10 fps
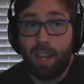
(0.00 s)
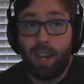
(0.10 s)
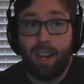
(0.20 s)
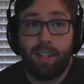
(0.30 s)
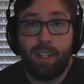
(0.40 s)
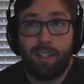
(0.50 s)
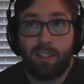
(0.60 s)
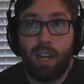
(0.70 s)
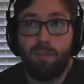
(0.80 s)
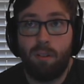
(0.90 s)
And it's
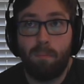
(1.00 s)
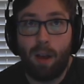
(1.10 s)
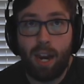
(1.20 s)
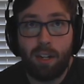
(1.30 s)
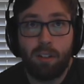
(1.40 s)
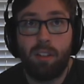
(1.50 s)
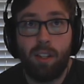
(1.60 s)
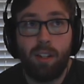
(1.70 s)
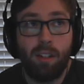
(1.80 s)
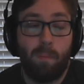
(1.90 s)
kind of a minor
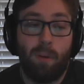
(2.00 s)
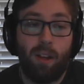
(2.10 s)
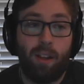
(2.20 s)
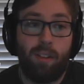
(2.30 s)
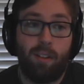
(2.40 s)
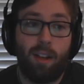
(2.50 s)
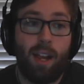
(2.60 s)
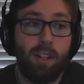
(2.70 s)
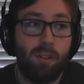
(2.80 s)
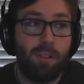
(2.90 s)
thing, but
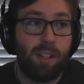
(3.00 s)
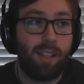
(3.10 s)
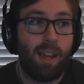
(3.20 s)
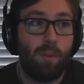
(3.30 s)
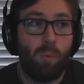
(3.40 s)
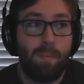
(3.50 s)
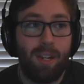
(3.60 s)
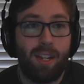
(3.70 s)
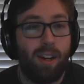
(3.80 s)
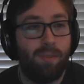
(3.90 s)
I do think that would
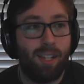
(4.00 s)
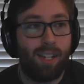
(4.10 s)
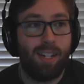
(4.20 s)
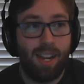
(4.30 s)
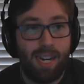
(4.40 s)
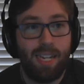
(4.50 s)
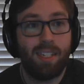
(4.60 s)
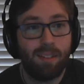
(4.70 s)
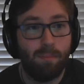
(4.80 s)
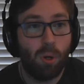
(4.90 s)
be kind of like a
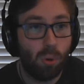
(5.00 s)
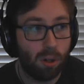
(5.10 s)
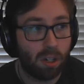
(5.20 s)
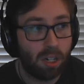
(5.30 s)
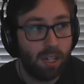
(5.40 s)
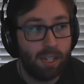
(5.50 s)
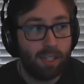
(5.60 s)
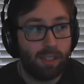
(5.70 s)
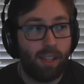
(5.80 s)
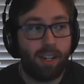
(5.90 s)
nice, more
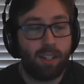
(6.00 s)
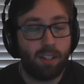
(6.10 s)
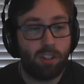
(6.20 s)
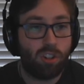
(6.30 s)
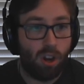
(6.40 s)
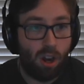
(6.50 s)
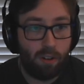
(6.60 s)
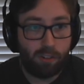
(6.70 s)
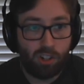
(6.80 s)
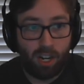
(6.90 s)
like
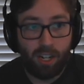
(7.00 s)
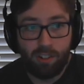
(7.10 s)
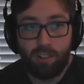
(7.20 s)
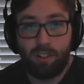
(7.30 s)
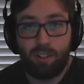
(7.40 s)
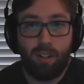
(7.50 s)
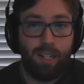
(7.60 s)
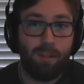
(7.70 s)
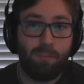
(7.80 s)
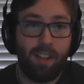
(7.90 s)
soft change,
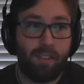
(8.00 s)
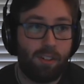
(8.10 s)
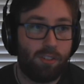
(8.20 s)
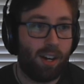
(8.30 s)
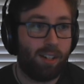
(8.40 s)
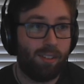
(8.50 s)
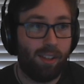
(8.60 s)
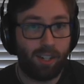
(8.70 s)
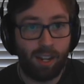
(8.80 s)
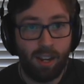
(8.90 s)
rather than trying to
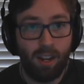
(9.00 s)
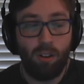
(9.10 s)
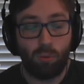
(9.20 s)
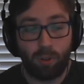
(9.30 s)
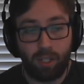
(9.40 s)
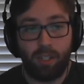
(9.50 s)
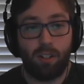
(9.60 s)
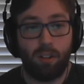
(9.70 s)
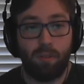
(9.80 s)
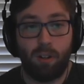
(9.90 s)
like really
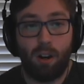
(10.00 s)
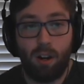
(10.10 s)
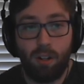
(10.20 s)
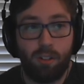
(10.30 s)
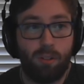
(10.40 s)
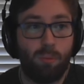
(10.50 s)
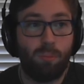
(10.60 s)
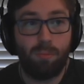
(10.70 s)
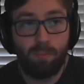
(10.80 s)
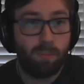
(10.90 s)
nerf her hard. Do
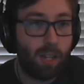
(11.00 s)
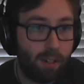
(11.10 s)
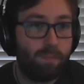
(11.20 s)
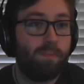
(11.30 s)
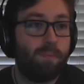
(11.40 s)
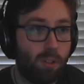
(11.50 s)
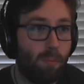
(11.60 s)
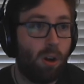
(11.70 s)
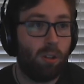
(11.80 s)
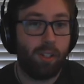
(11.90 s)
kind of
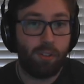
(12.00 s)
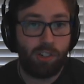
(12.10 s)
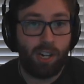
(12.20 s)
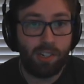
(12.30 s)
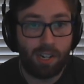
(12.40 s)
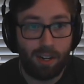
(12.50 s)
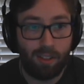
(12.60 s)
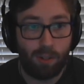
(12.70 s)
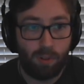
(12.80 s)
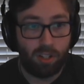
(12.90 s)
small little change, kind
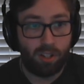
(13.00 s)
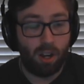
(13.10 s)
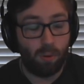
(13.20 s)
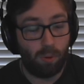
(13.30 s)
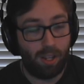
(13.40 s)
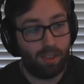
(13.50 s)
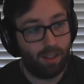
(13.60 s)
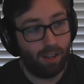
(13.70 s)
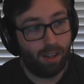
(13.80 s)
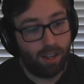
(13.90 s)
of like we saw with
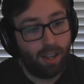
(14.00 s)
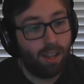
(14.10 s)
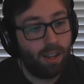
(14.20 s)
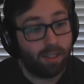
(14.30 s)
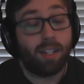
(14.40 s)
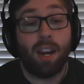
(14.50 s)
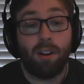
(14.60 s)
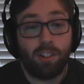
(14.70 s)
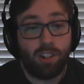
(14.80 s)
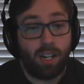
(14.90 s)
the
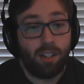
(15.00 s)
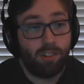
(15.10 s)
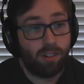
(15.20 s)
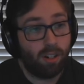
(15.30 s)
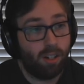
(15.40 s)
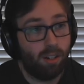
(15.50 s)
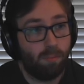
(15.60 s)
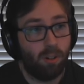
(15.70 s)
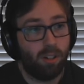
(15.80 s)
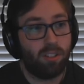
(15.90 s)
Karen change,
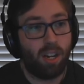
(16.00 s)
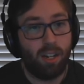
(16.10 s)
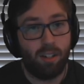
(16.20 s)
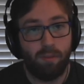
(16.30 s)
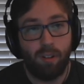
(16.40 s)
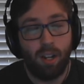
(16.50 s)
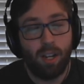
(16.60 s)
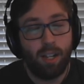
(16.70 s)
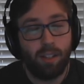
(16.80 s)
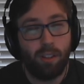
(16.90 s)
where it's kind of
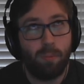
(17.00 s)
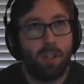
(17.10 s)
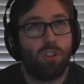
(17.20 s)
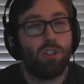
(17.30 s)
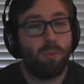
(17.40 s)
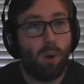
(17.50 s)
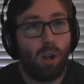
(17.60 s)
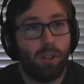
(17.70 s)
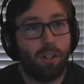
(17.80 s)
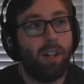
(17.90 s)
a little bit
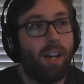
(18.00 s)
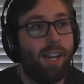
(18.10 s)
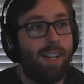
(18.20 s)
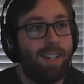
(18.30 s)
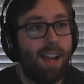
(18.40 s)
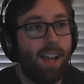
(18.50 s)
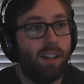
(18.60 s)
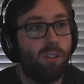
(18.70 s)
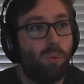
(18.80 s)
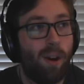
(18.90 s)
smaller and
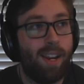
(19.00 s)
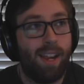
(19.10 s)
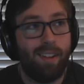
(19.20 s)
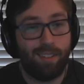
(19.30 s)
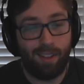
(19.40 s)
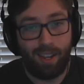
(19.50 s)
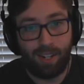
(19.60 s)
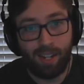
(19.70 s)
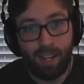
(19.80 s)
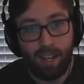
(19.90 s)
not quite as
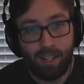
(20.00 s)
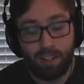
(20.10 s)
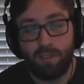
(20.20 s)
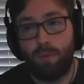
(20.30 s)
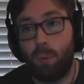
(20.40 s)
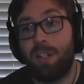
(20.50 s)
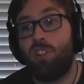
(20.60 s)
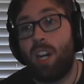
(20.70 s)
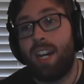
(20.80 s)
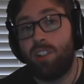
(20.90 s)
like, doesn't fully
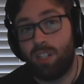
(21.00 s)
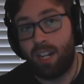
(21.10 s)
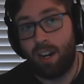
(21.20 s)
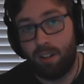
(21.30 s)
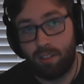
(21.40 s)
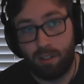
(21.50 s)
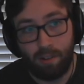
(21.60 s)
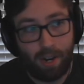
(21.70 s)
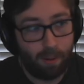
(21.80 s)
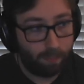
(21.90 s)
change the character,
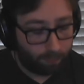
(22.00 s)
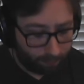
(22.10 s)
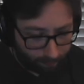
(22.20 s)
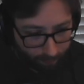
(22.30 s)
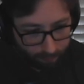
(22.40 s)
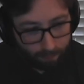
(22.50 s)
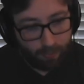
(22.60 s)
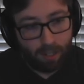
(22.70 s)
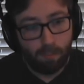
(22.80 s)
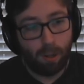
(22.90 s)
right?
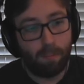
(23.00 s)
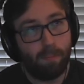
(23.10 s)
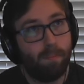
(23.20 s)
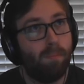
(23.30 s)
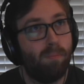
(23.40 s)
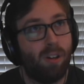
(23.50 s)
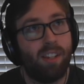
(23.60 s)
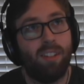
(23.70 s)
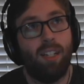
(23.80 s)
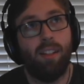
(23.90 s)
But
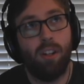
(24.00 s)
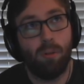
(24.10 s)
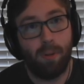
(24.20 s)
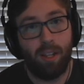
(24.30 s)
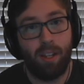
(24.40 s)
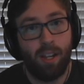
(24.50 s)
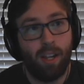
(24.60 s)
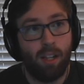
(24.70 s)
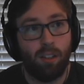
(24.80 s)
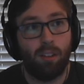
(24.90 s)
brings it a little bit
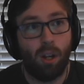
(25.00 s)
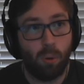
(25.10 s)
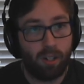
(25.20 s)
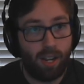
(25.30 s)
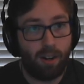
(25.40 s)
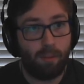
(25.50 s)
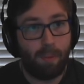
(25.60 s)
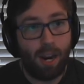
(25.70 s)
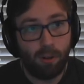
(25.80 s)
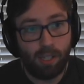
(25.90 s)
lower down in
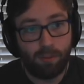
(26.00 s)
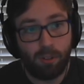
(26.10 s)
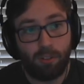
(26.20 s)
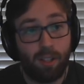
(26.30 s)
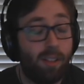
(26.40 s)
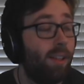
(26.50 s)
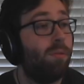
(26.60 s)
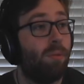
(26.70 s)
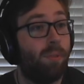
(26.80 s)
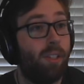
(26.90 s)
power level. So I thought that
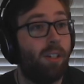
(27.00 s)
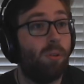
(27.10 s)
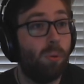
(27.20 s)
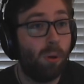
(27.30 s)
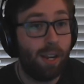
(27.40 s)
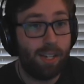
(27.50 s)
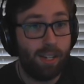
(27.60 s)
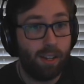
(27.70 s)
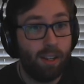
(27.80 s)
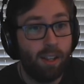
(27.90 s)
was a really cool
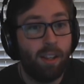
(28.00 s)
idea.